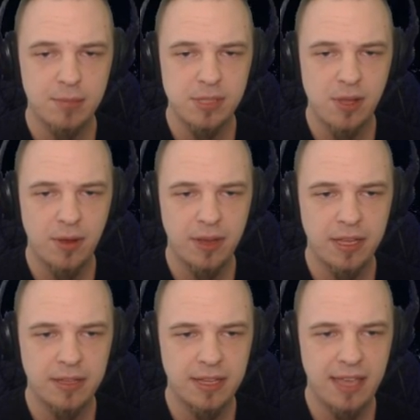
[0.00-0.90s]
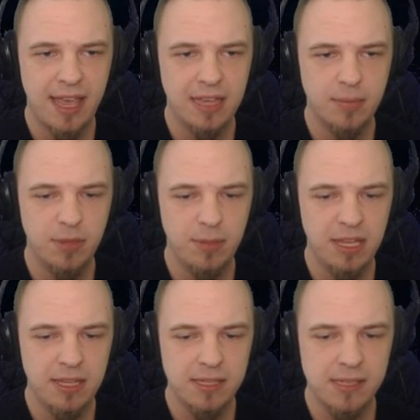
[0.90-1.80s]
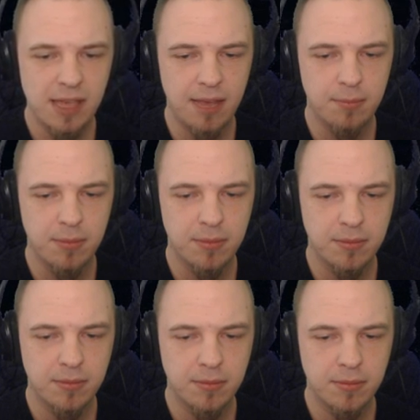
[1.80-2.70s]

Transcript: I I'm sorry that it had to be me this time.